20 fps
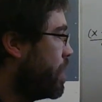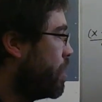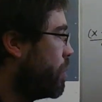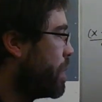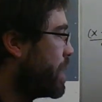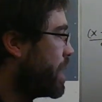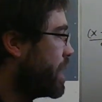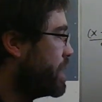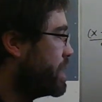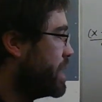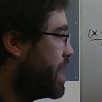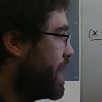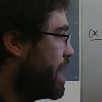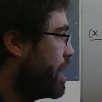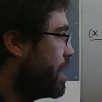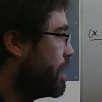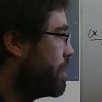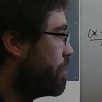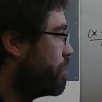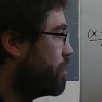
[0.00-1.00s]
we can
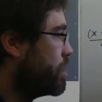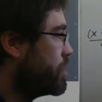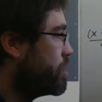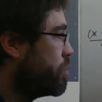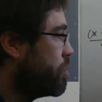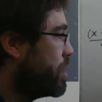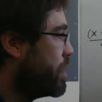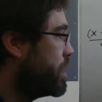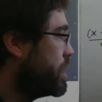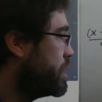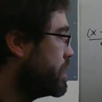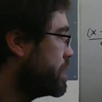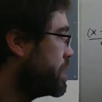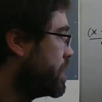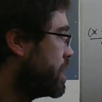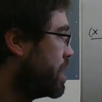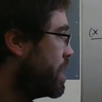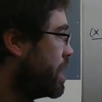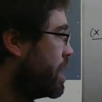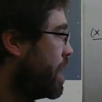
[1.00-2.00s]
tell which
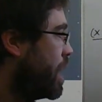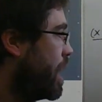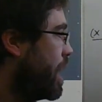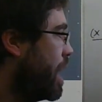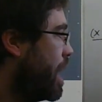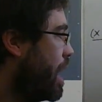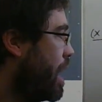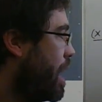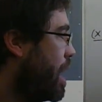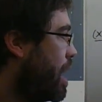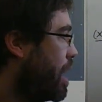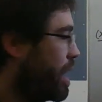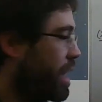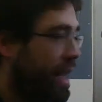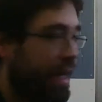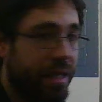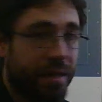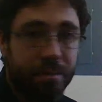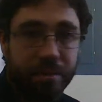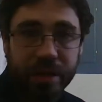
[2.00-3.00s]
ones are
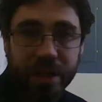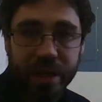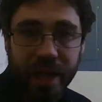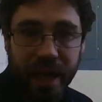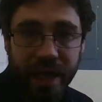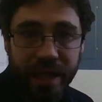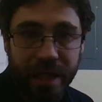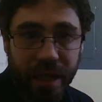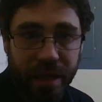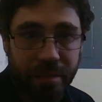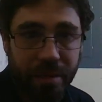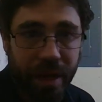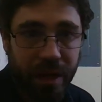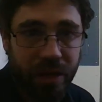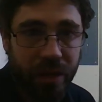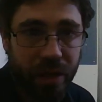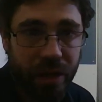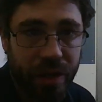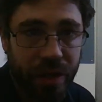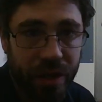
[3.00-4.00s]
less precisely
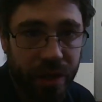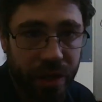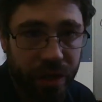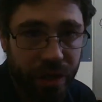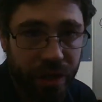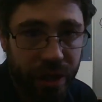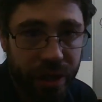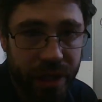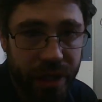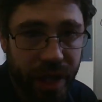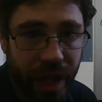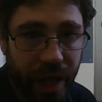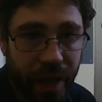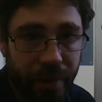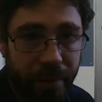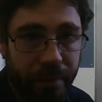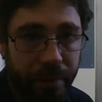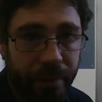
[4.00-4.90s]
measured, you could say.